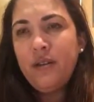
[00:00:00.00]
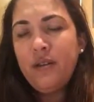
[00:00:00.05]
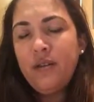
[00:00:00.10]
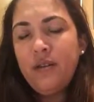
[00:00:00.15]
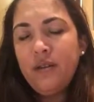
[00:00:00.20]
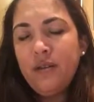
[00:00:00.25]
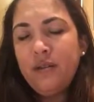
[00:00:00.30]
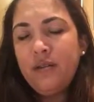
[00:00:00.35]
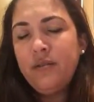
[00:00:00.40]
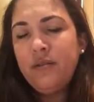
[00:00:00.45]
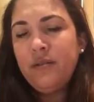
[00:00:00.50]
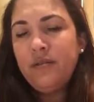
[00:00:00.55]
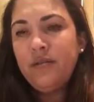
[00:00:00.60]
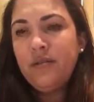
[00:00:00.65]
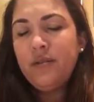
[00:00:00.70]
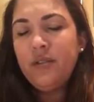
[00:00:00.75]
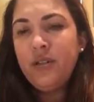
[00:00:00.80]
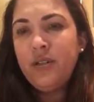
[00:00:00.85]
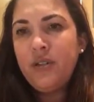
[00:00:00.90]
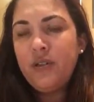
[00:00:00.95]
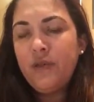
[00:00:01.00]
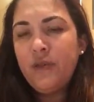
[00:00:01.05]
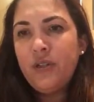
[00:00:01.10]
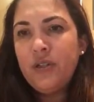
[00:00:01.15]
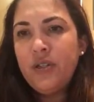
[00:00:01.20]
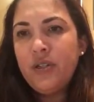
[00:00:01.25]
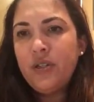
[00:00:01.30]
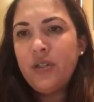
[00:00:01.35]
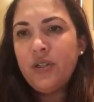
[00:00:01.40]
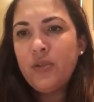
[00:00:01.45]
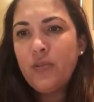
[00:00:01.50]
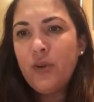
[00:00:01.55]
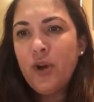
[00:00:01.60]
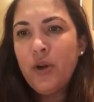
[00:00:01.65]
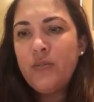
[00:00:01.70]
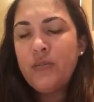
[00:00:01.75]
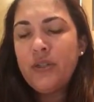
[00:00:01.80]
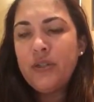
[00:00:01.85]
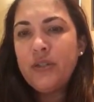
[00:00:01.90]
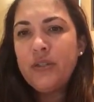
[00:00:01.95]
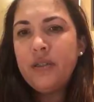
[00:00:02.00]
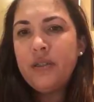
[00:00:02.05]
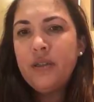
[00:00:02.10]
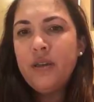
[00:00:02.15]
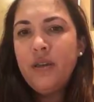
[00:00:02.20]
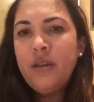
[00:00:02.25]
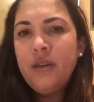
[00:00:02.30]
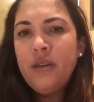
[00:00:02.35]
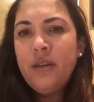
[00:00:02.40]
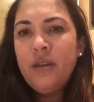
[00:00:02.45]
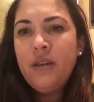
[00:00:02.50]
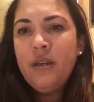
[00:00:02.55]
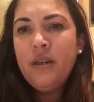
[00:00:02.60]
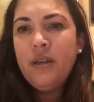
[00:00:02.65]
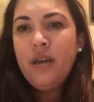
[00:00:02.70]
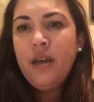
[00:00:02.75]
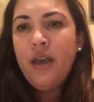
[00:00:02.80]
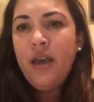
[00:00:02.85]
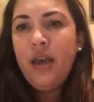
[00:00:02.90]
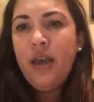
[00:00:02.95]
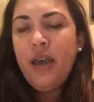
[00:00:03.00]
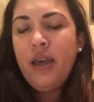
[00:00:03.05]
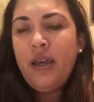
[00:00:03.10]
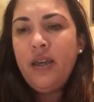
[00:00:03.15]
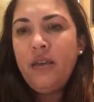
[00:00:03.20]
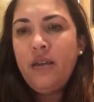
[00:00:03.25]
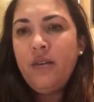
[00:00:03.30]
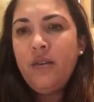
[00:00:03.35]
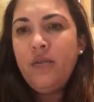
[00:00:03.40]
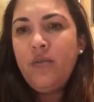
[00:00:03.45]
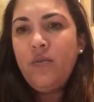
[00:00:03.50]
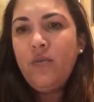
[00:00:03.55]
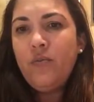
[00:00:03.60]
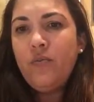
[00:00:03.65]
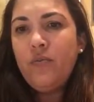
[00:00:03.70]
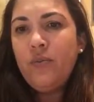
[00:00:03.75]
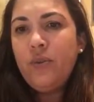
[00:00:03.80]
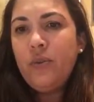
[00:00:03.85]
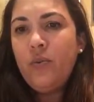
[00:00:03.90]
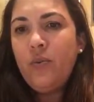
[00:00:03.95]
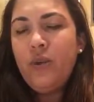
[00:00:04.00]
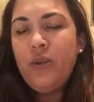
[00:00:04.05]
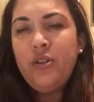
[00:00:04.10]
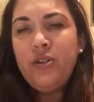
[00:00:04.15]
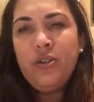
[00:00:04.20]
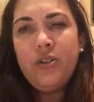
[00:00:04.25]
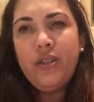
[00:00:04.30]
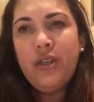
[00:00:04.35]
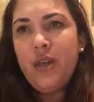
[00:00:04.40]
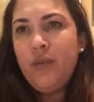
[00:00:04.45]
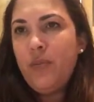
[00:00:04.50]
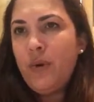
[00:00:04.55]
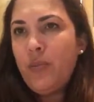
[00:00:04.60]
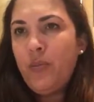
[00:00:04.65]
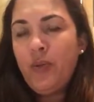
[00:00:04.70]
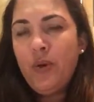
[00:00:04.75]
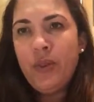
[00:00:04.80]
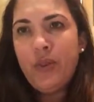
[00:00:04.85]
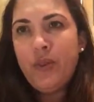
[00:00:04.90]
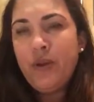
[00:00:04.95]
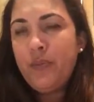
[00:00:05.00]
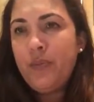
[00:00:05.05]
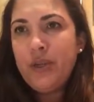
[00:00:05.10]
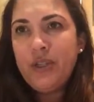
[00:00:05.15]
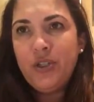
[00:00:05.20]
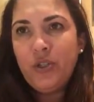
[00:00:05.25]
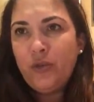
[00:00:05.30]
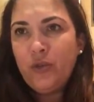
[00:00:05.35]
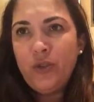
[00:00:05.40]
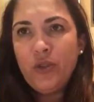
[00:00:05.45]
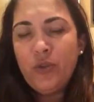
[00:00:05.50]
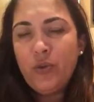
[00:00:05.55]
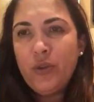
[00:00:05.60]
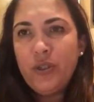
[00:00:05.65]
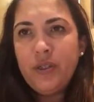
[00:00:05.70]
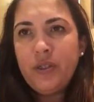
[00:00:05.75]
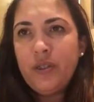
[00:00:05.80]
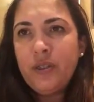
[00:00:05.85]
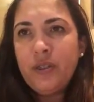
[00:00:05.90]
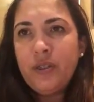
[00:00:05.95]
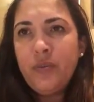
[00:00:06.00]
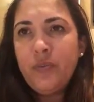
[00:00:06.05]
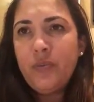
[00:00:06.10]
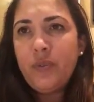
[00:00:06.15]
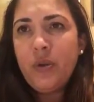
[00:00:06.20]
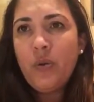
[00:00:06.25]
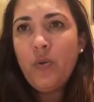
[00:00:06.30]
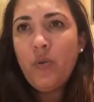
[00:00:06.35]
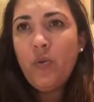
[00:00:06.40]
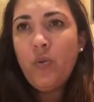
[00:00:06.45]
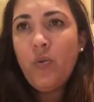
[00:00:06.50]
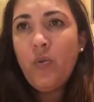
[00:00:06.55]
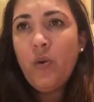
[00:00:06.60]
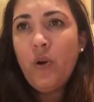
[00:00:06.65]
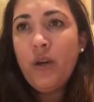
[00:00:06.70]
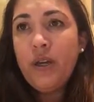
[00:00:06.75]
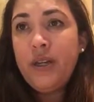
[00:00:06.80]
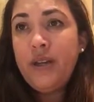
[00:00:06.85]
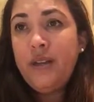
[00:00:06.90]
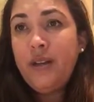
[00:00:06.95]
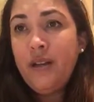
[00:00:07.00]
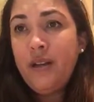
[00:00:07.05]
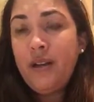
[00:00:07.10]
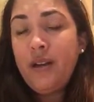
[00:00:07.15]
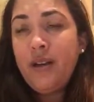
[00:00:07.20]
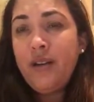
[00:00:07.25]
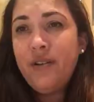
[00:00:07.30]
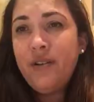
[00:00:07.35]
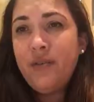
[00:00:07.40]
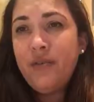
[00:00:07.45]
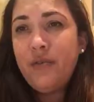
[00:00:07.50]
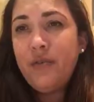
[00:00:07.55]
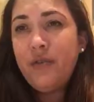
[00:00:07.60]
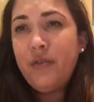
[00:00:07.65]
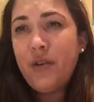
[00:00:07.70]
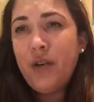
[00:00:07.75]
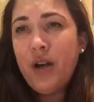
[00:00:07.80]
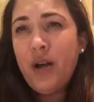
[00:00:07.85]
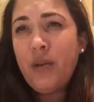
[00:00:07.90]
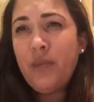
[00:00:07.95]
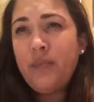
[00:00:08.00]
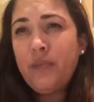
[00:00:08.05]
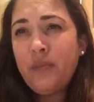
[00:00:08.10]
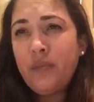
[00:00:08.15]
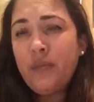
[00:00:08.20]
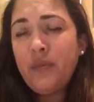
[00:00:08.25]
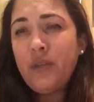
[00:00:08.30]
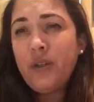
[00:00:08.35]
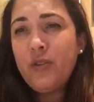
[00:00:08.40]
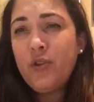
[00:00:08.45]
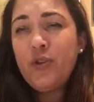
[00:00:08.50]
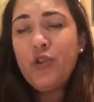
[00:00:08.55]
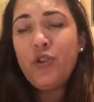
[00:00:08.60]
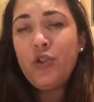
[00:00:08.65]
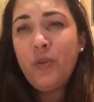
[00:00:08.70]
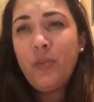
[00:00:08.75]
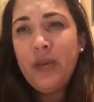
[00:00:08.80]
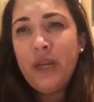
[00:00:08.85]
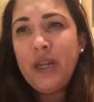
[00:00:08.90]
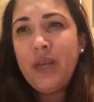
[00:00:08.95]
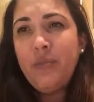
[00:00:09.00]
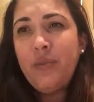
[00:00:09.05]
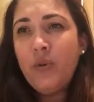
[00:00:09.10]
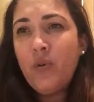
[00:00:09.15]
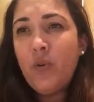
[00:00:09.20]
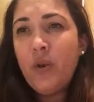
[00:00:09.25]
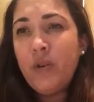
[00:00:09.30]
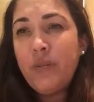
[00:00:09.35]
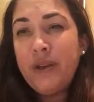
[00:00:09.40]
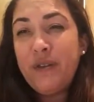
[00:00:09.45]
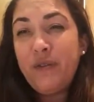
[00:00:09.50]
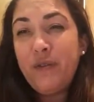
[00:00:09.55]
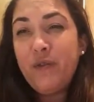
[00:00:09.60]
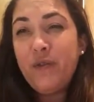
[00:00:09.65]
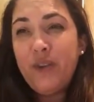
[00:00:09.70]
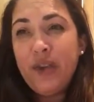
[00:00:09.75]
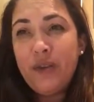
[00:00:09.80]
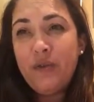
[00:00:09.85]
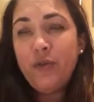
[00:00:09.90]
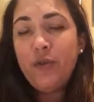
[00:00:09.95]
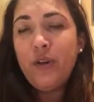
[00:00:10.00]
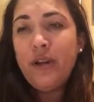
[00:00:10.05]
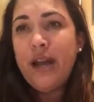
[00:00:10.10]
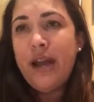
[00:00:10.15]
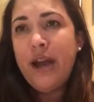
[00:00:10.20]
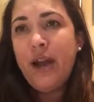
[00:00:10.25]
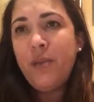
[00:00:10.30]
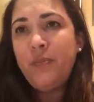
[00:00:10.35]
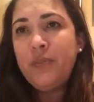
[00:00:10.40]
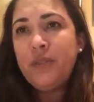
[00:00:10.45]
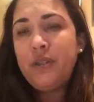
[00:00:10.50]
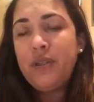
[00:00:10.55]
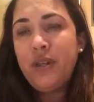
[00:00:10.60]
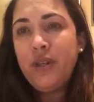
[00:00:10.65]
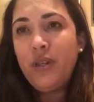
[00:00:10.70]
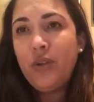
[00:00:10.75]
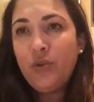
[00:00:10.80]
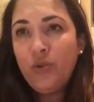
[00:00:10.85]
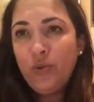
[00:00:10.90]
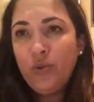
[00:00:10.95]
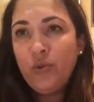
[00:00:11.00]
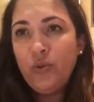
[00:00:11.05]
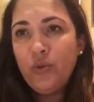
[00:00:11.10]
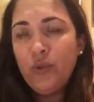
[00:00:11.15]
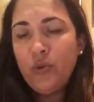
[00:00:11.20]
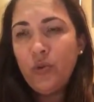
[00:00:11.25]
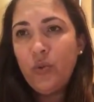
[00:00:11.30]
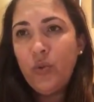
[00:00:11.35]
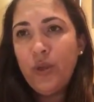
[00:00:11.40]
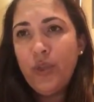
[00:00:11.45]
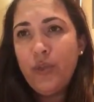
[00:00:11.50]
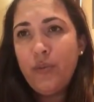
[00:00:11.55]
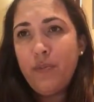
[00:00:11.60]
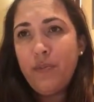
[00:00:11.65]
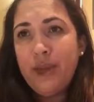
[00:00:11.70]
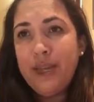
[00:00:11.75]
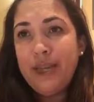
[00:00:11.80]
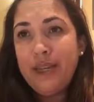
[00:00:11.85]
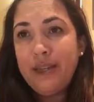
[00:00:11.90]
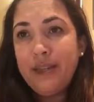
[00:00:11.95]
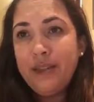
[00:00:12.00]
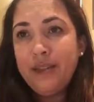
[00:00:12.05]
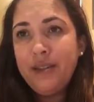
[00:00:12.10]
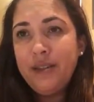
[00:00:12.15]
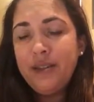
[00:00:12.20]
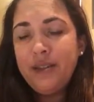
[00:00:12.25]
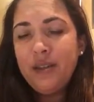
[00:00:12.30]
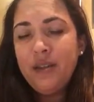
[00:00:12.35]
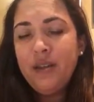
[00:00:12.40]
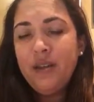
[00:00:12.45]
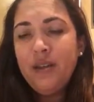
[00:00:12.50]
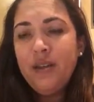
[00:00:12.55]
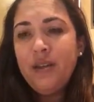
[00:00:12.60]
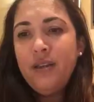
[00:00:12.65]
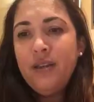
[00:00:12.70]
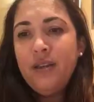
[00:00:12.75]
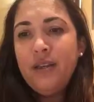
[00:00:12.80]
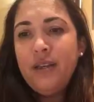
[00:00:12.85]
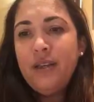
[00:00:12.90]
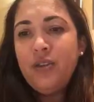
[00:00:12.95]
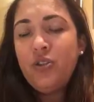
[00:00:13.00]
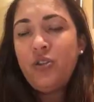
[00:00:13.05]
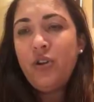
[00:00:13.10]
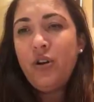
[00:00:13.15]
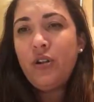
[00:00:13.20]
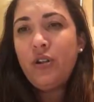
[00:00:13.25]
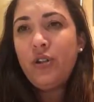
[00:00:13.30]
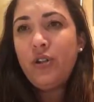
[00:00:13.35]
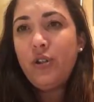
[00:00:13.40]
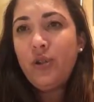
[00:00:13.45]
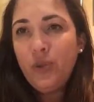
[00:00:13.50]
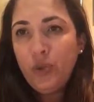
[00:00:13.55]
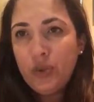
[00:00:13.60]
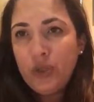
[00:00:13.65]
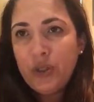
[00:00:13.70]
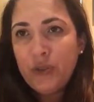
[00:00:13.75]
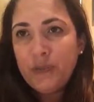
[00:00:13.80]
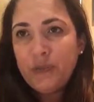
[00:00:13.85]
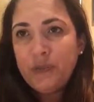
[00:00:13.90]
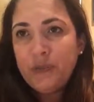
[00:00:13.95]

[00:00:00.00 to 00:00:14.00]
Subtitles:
the different departments, and we just came up with a bunch of resources. There's so many, but one of my favorite apps that I use with my kids is called Kahoot.